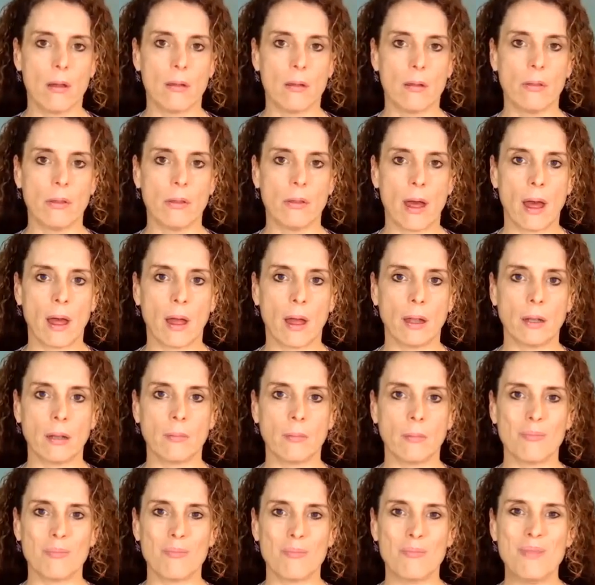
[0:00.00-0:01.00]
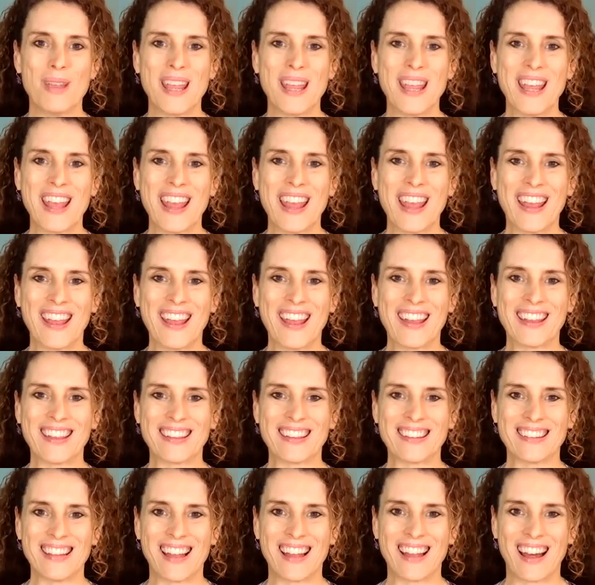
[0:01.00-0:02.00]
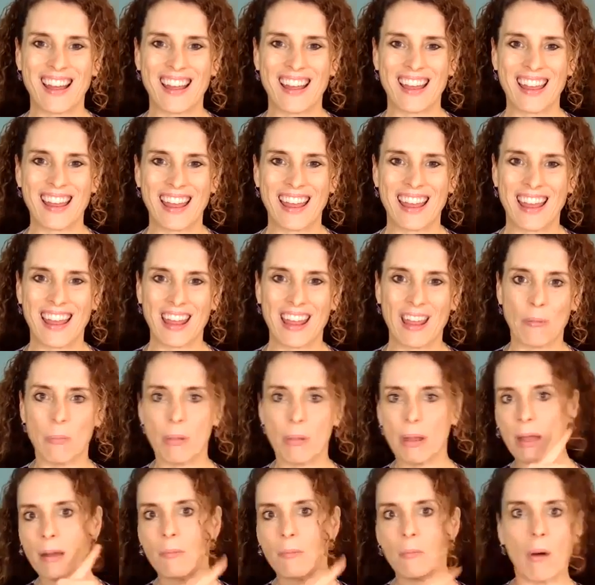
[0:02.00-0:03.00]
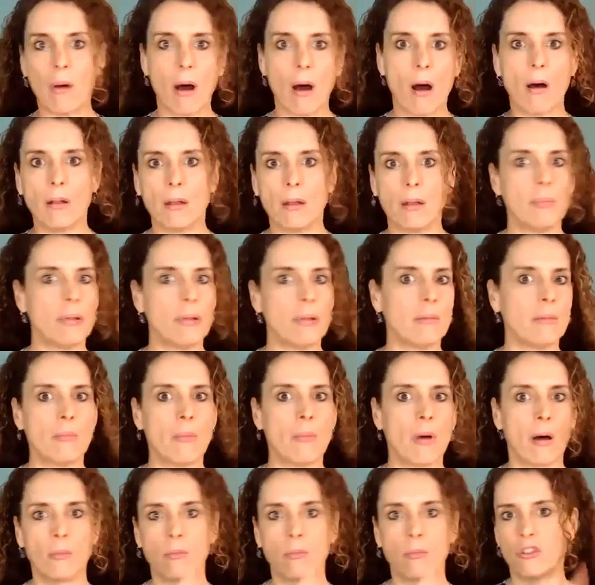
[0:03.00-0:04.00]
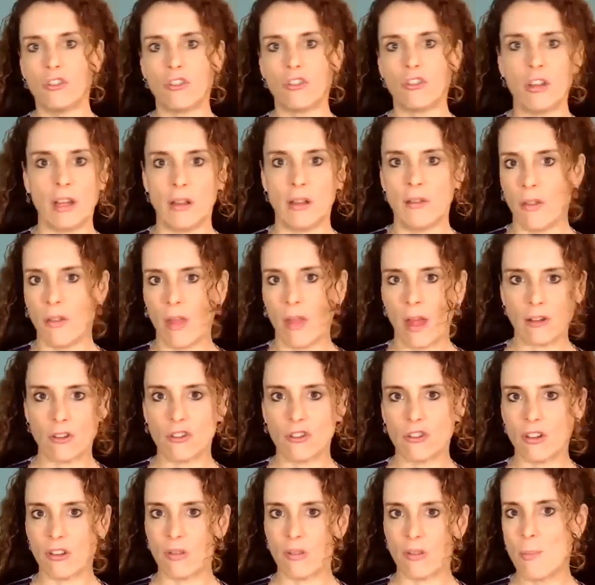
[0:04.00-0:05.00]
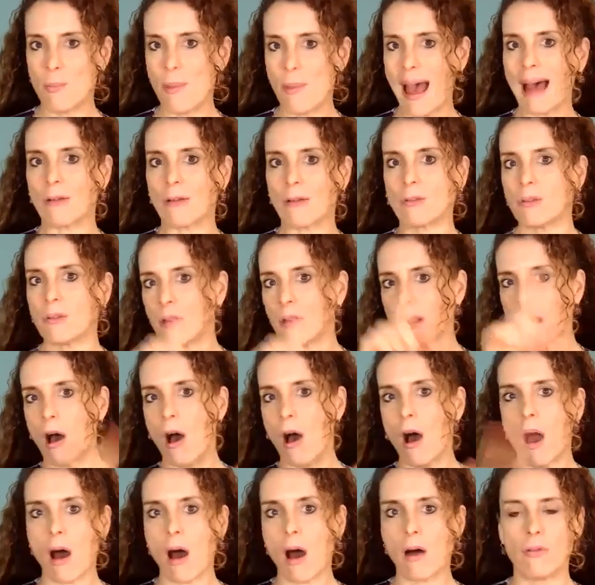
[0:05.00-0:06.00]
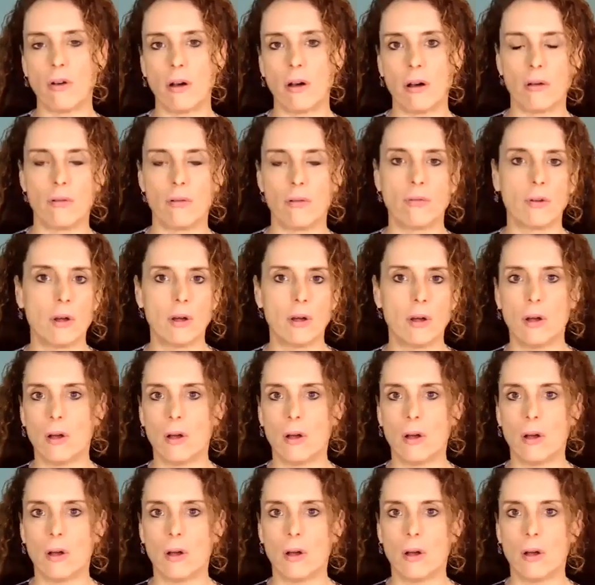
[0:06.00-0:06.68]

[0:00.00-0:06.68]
than being like a pinball in a pinball machine that's just bouncing off of